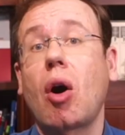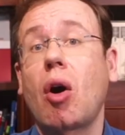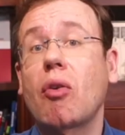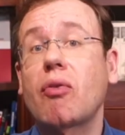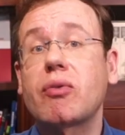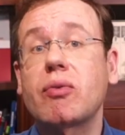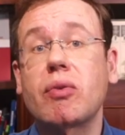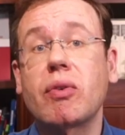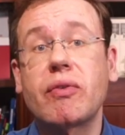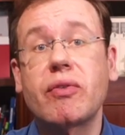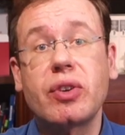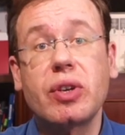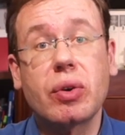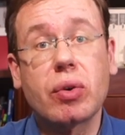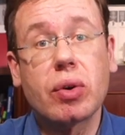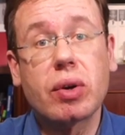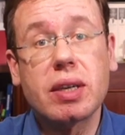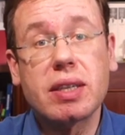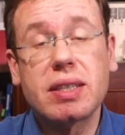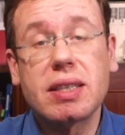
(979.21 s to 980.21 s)
Often
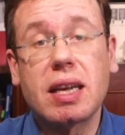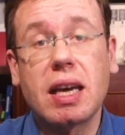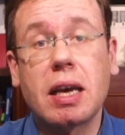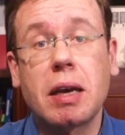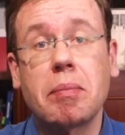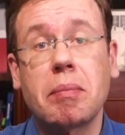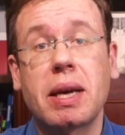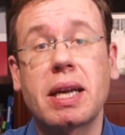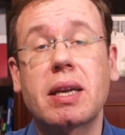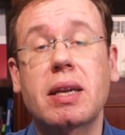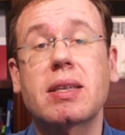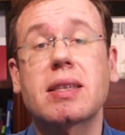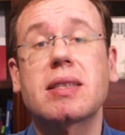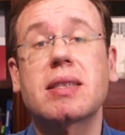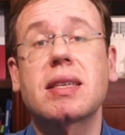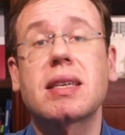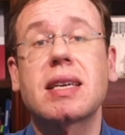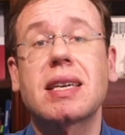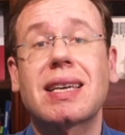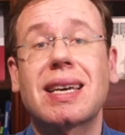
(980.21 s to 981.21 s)
reviewers and
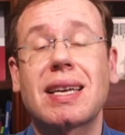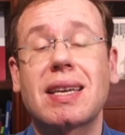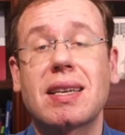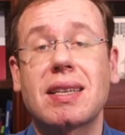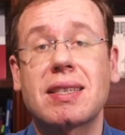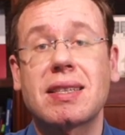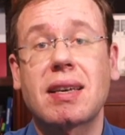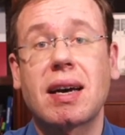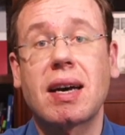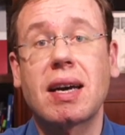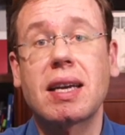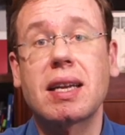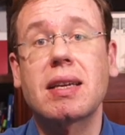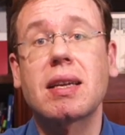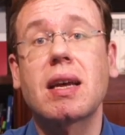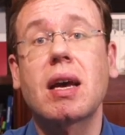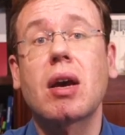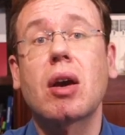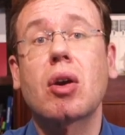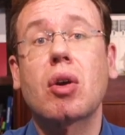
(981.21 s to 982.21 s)
metas get assigned
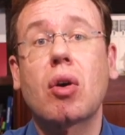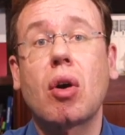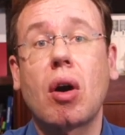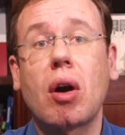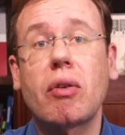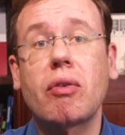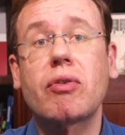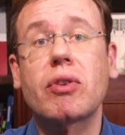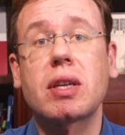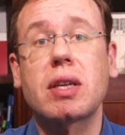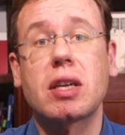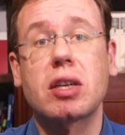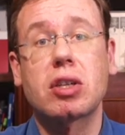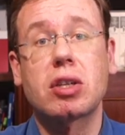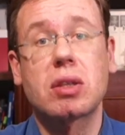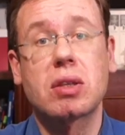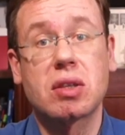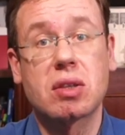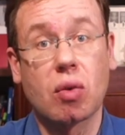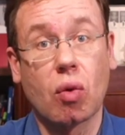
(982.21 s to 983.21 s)

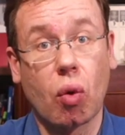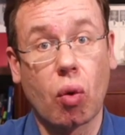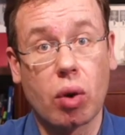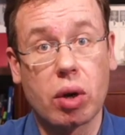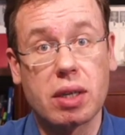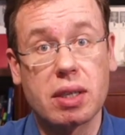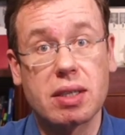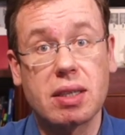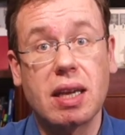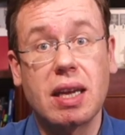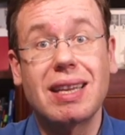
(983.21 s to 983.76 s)
confidential scores